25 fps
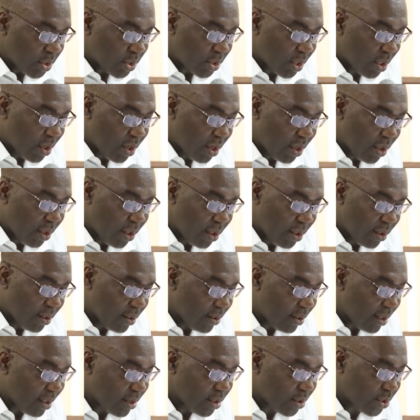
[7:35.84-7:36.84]

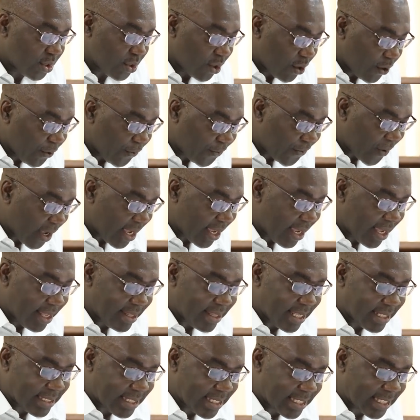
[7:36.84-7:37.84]
So, so
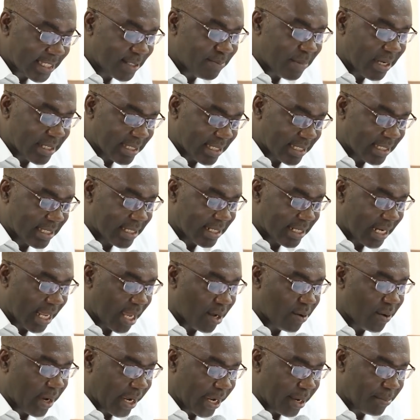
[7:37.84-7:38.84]
far, the system existing
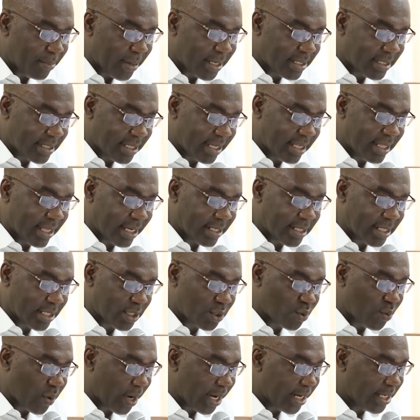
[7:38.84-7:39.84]
now, I must say that is